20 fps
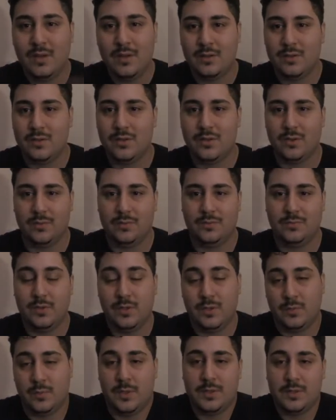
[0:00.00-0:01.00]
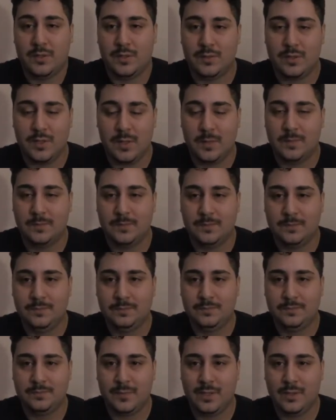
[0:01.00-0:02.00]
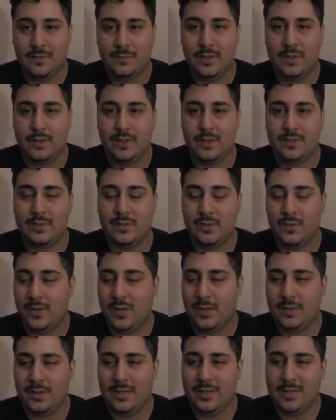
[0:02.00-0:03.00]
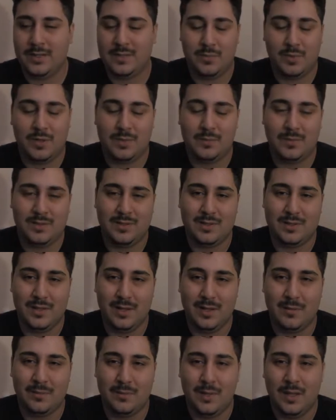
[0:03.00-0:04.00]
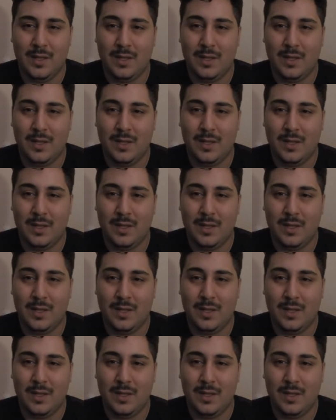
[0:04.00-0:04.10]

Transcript: you know, you just waste your time flanking. So I think it's pretty much dumb,